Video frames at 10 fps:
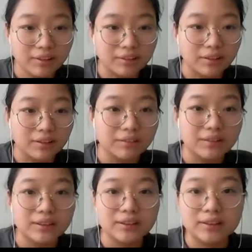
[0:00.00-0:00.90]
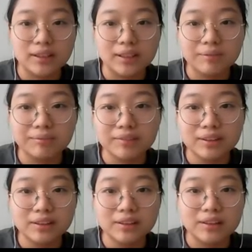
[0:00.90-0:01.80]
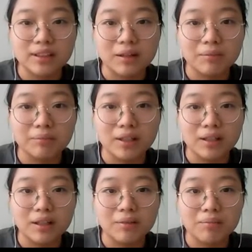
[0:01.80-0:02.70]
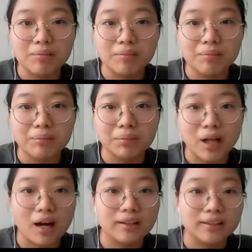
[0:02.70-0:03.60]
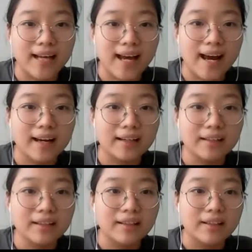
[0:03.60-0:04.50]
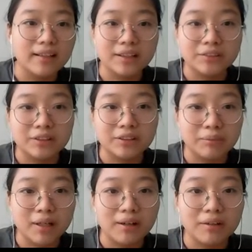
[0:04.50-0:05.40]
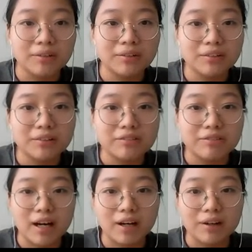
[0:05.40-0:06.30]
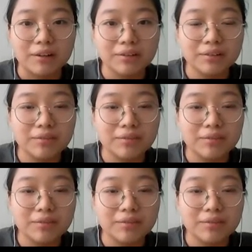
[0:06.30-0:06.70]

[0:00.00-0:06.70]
So this some block tag in HTML file.